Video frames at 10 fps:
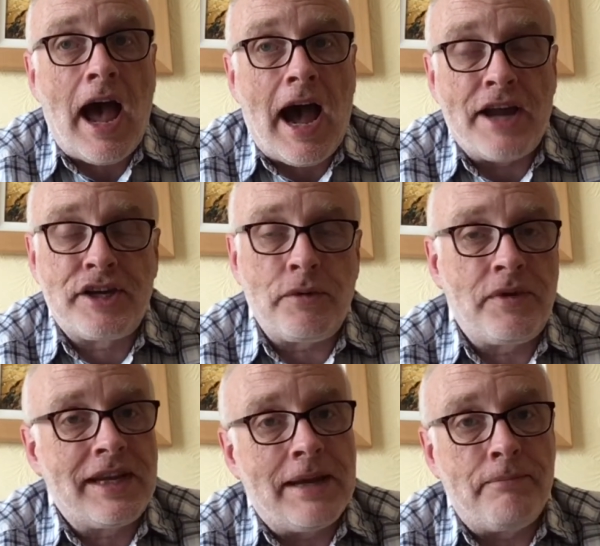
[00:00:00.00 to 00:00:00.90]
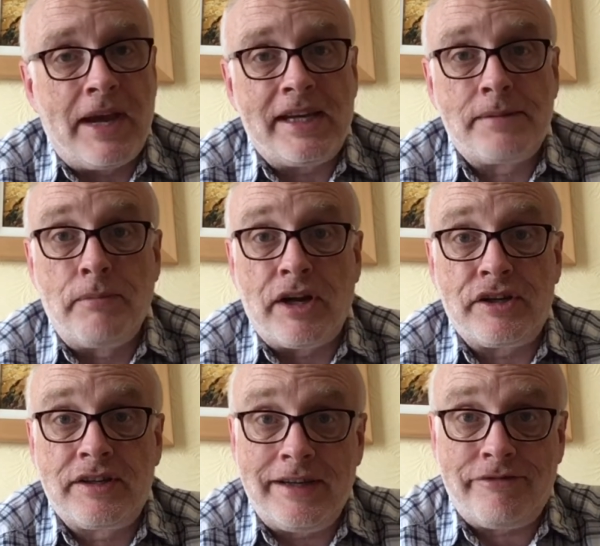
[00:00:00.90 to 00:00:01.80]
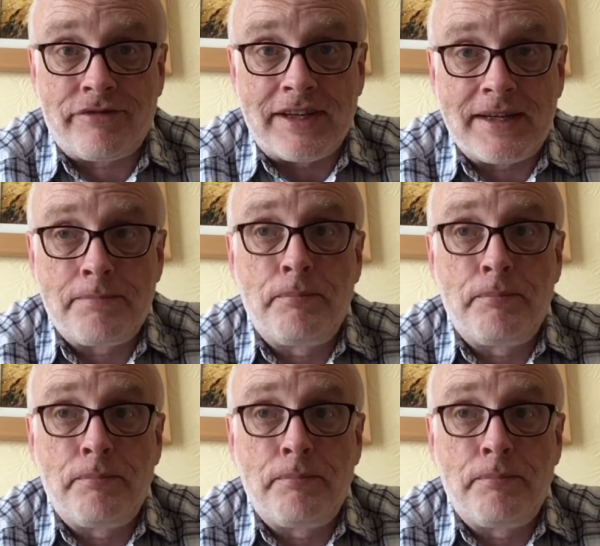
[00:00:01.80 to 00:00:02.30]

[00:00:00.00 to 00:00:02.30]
I don't think it makes much difference,